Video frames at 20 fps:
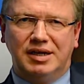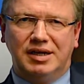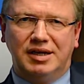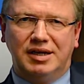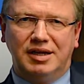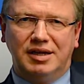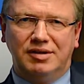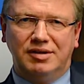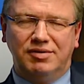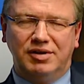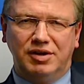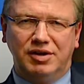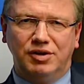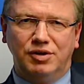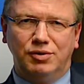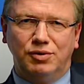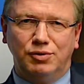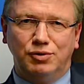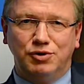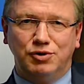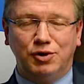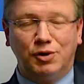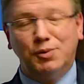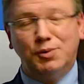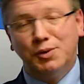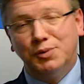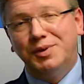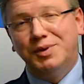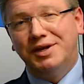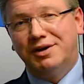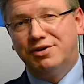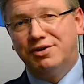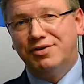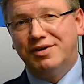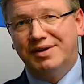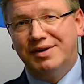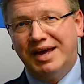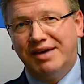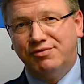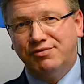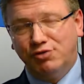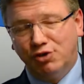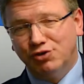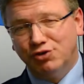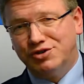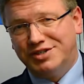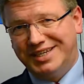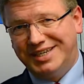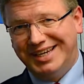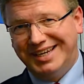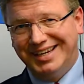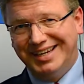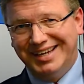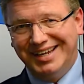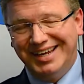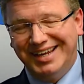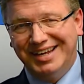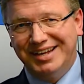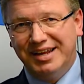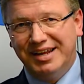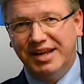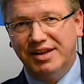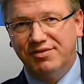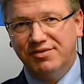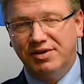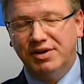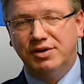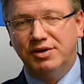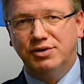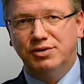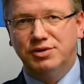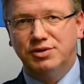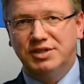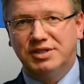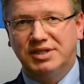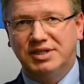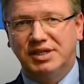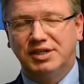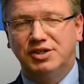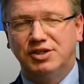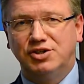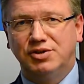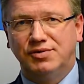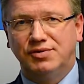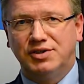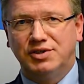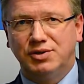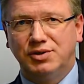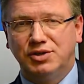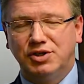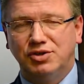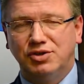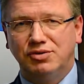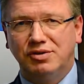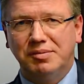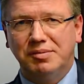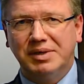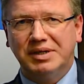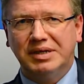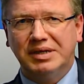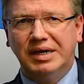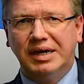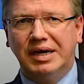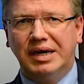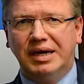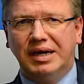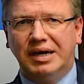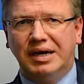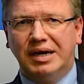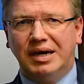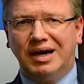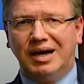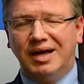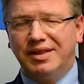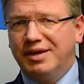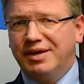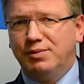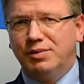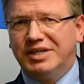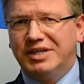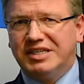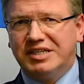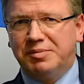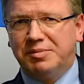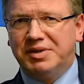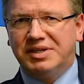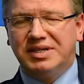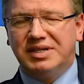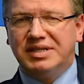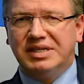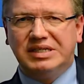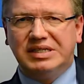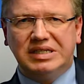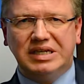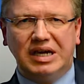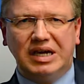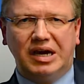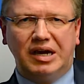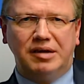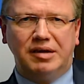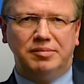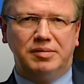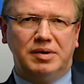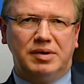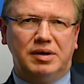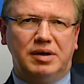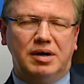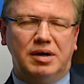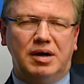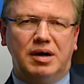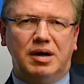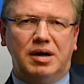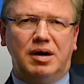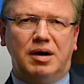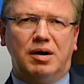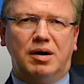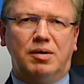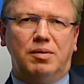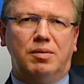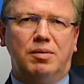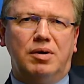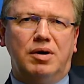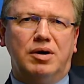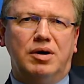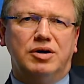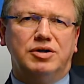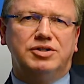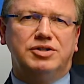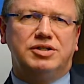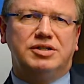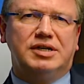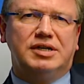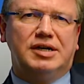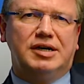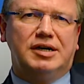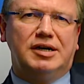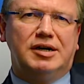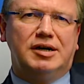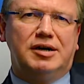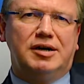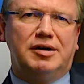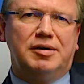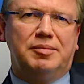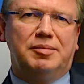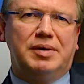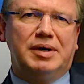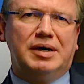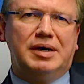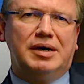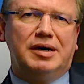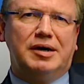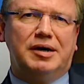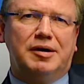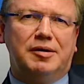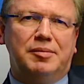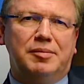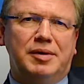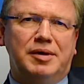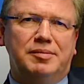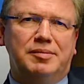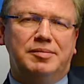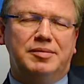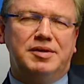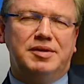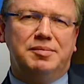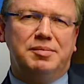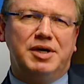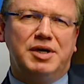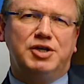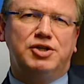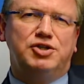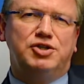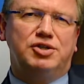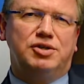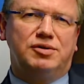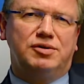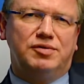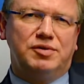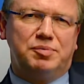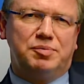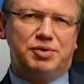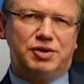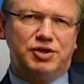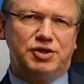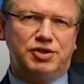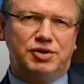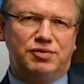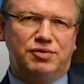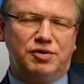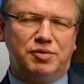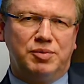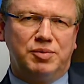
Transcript: in Vilnius, or what we rather have not seen in Vilnius, the signature of association agreement. I think what has happened at that time was the mixture of the pressure from